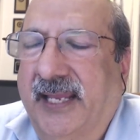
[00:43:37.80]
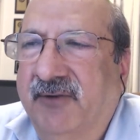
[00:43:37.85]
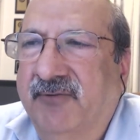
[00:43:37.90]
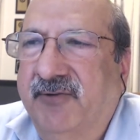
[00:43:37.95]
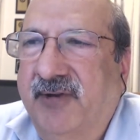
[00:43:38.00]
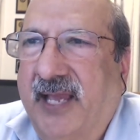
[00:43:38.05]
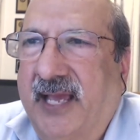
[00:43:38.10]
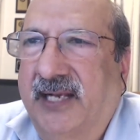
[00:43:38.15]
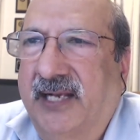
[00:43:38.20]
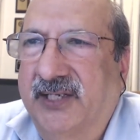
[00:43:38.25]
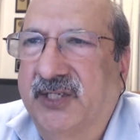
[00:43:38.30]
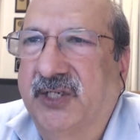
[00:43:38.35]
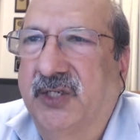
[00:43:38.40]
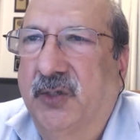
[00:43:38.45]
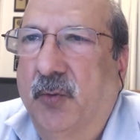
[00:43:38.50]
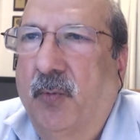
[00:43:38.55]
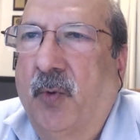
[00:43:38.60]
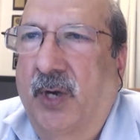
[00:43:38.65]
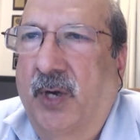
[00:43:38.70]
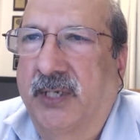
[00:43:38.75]
in reality,
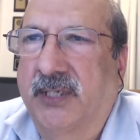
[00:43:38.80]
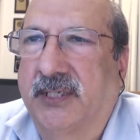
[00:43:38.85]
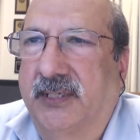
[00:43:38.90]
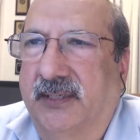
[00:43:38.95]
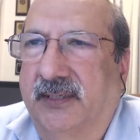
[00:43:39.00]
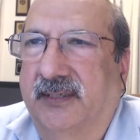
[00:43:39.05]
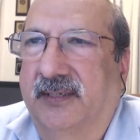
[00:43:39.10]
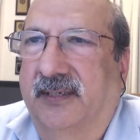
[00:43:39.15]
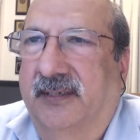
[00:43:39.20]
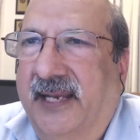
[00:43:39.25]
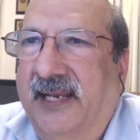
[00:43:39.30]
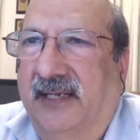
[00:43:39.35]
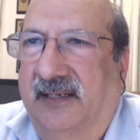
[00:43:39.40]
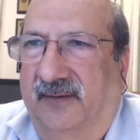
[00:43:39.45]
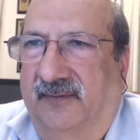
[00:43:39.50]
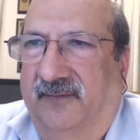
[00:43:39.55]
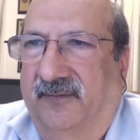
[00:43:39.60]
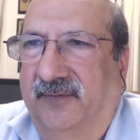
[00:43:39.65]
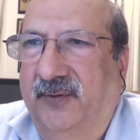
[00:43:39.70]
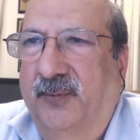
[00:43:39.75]
you want it
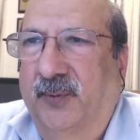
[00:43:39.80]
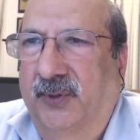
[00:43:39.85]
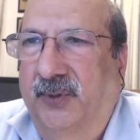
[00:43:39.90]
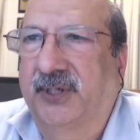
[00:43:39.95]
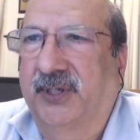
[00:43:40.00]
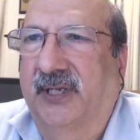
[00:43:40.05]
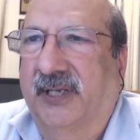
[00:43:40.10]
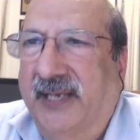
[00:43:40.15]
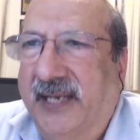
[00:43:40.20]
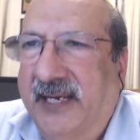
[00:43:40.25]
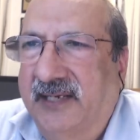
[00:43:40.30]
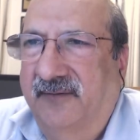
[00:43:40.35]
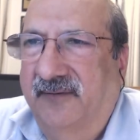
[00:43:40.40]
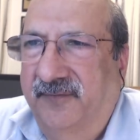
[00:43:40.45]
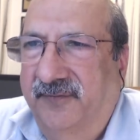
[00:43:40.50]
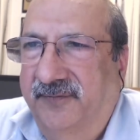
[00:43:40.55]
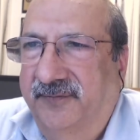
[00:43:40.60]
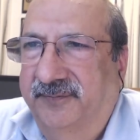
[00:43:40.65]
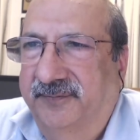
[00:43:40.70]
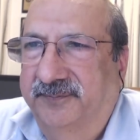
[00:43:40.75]
native. You want it
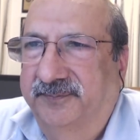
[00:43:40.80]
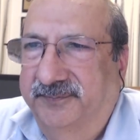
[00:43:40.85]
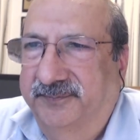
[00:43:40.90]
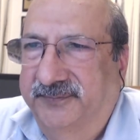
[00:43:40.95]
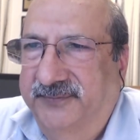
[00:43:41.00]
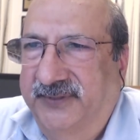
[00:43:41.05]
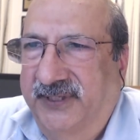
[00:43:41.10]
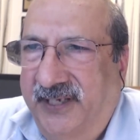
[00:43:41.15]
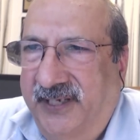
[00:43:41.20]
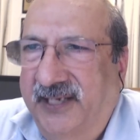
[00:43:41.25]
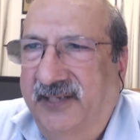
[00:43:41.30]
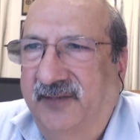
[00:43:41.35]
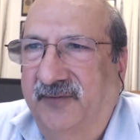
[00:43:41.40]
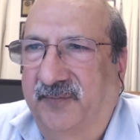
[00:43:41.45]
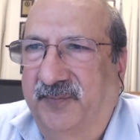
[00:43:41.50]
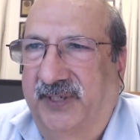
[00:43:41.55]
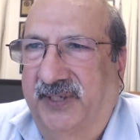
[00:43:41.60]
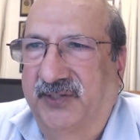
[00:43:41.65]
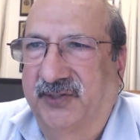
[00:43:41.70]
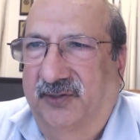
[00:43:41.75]
native, the
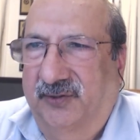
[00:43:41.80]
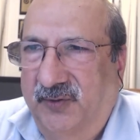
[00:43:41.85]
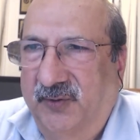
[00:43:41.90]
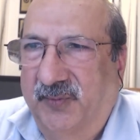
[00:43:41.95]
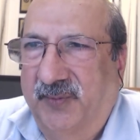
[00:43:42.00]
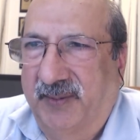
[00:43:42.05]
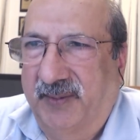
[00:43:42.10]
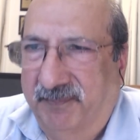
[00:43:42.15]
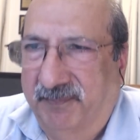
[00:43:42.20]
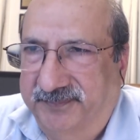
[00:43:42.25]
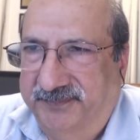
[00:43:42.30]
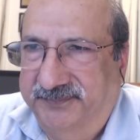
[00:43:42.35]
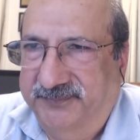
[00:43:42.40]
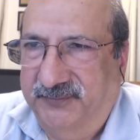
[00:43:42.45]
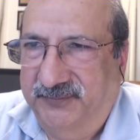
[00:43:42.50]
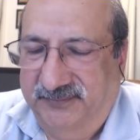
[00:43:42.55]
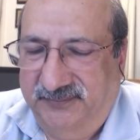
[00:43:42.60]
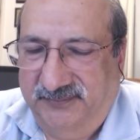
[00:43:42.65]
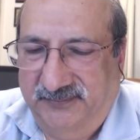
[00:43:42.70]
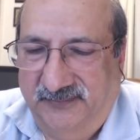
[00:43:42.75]
native pixel to be
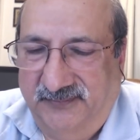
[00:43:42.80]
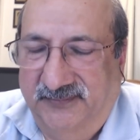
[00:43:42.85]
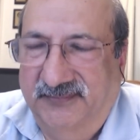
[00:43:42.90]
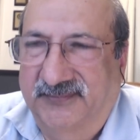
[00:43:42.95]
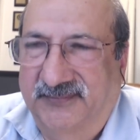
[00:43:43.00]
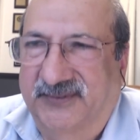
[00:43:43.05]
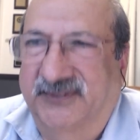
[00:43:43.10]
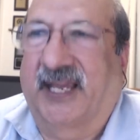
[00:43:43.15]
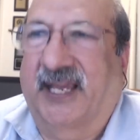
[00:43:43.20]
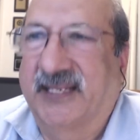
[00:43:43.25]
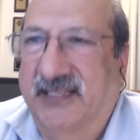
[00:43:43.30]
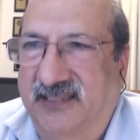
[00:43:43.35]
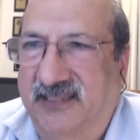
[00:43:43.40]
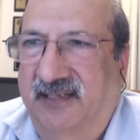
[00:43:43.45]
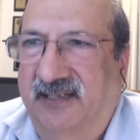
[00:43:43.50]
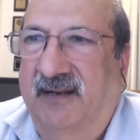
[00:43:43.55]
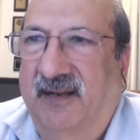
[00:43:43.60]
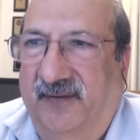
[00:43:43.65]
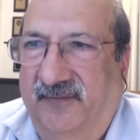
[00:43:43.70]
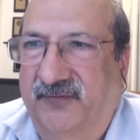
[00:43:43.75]

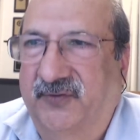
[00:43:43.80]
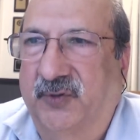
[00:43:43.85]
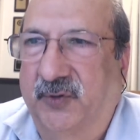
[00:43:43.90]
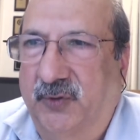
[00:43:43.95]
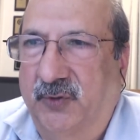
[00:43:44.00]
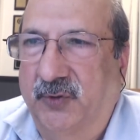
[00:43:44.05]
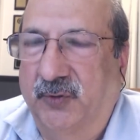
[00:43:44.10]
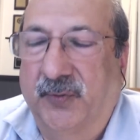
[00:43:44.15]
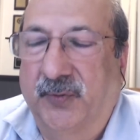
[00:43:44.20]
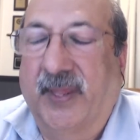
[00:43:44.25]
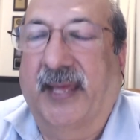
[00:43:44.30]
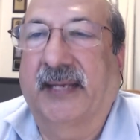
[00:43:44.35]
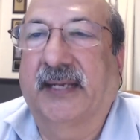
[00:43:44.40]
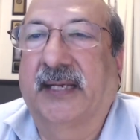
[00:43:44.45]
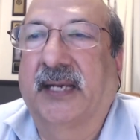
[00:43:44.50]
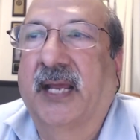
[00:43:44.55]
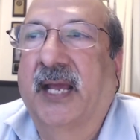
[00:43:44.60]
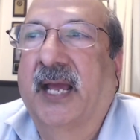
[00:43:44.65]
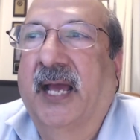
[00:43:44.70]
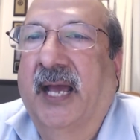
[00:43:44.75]
sized enough to do
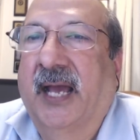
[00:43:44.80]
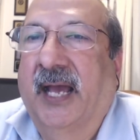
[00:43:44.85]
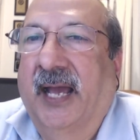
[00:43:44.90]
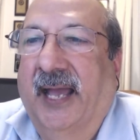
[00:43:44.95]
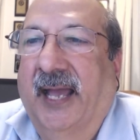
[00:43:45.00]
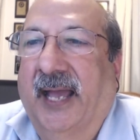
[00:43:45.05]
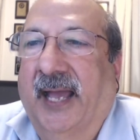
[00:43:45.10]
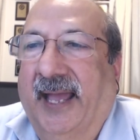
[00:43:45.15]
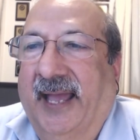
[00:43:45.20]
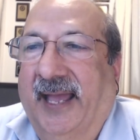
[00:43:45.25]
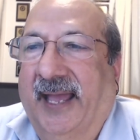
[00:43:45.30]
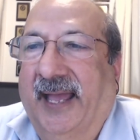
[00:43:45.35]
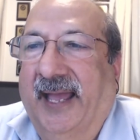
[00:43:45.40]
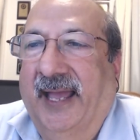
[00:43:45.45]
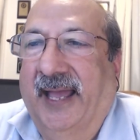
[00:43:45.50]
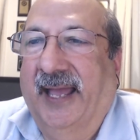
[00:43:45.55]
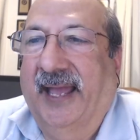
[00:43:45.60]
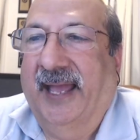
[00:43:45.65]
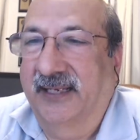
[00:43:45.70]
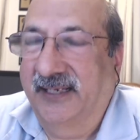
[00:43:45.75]
that. Right.
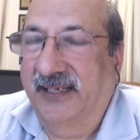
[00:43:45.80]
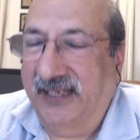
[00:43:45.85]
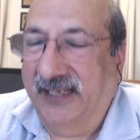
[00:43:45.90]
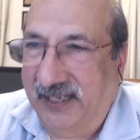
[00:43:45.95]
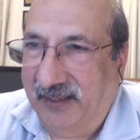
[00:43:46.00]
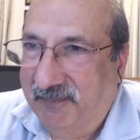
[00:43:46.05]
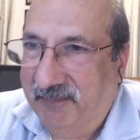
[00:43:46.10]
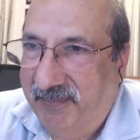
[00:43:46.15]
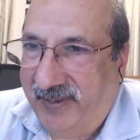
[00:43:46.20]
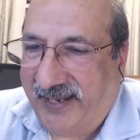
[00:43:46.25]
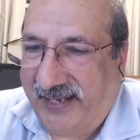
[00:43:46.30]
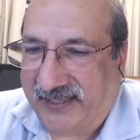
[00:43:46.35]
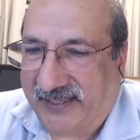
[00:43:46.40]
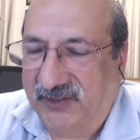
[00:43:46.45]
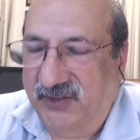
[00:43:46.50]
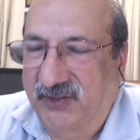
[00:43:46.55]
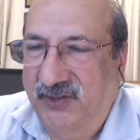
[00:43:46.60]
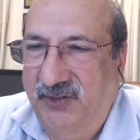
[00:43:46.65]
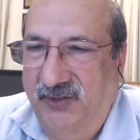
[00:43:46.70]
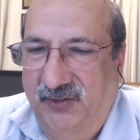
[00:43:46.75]
And getting
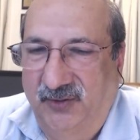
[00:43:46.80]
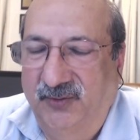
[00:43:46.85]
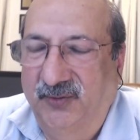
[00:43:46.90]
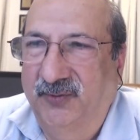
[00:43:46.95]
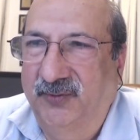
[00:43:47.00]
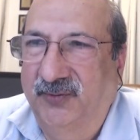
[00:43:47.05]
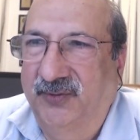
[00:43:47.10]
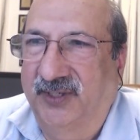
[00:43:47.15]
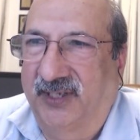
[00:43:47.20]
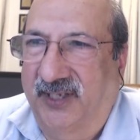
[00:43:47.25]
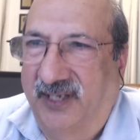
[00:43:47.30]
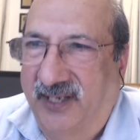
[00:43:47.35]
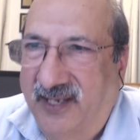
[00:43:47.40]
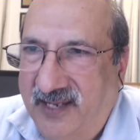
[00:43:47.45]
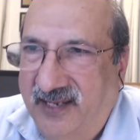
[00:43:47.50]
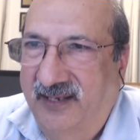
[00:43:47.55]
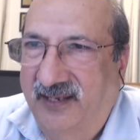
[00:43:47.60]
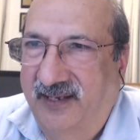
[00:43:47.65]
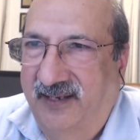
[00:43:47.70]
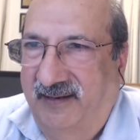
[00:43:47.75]
back to the
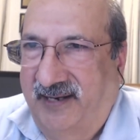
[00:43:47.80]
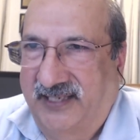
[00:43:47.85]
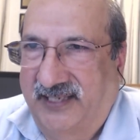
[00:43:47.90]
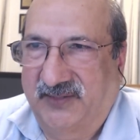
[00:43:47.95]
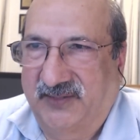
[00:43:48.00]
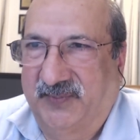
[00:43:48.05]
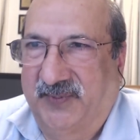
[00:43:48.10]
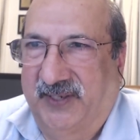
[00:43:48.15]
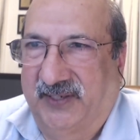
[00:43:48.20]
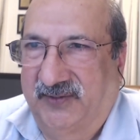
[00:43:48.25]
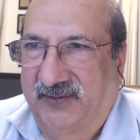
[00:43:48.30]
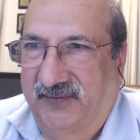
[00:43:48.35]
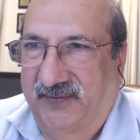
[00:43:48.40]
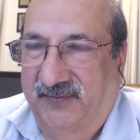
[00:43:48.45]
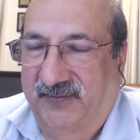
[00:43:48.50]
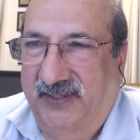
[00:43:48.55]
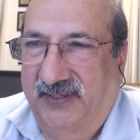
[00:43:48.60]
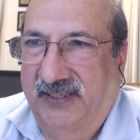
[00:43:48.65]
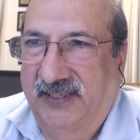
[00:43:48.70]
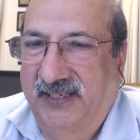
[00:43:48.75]
gear aspect
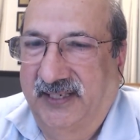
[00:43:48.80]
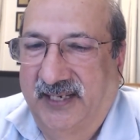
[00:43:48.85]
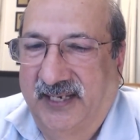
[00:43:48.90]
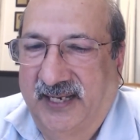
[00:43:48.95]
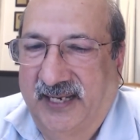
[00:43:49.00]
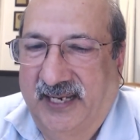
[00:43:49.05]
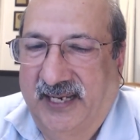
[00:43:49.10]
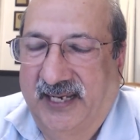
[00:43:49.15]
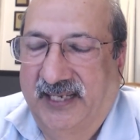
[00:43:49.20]
of it,